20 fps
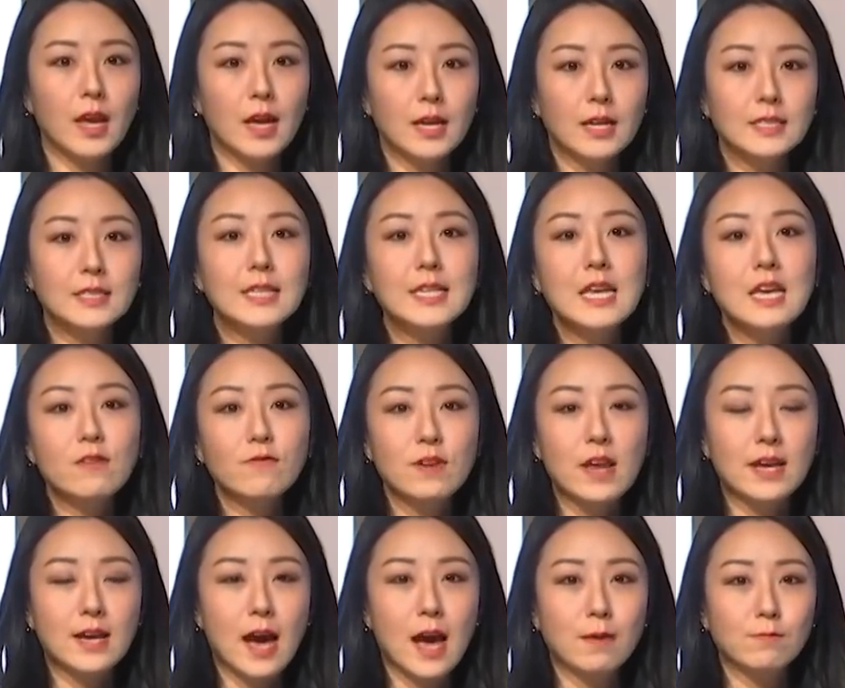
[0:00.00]
Good
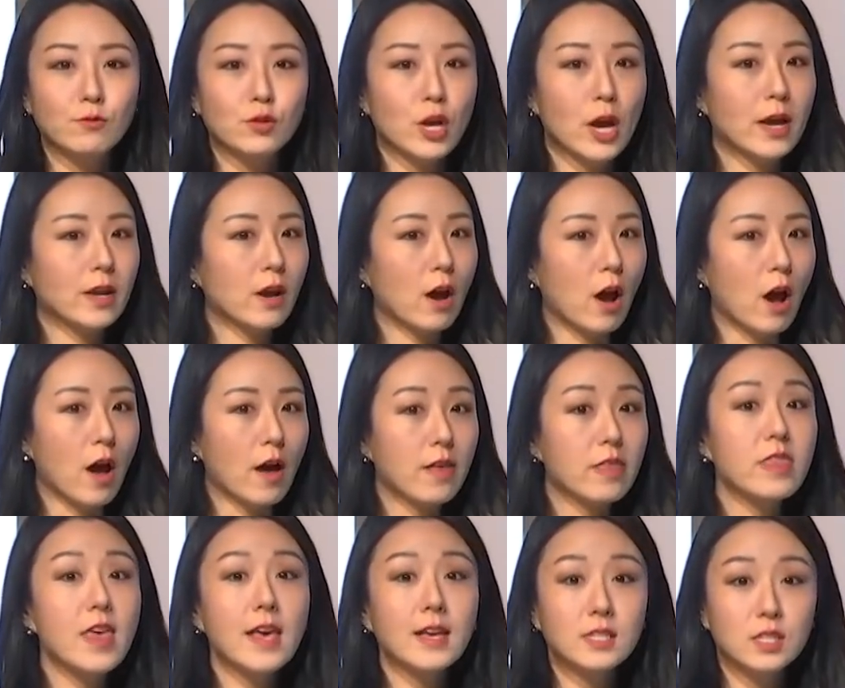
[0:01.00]
evening, I'm Jen Ah.
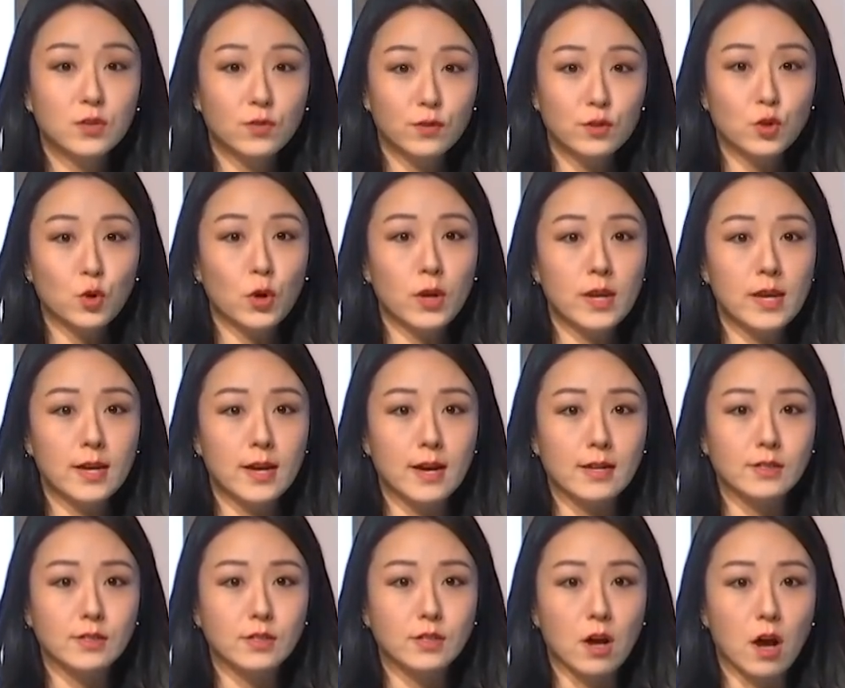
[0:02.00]
Thanks for joining
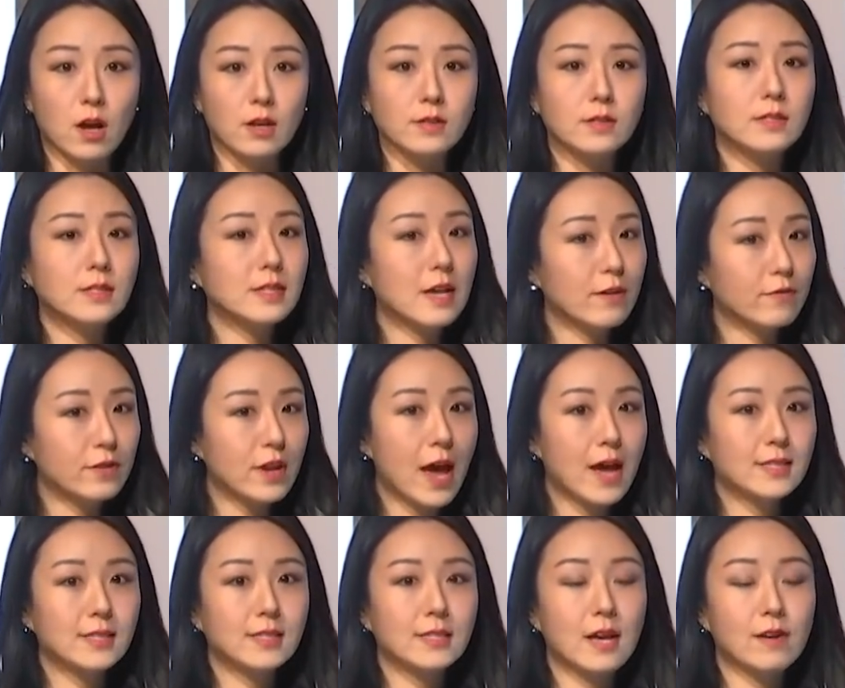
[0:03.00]
us on 7
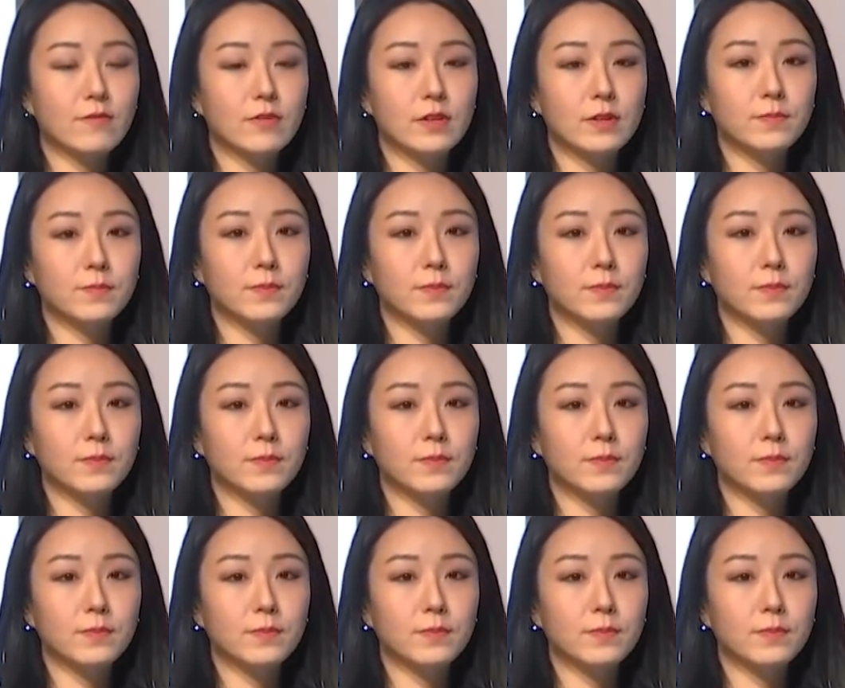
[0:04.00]
at 7.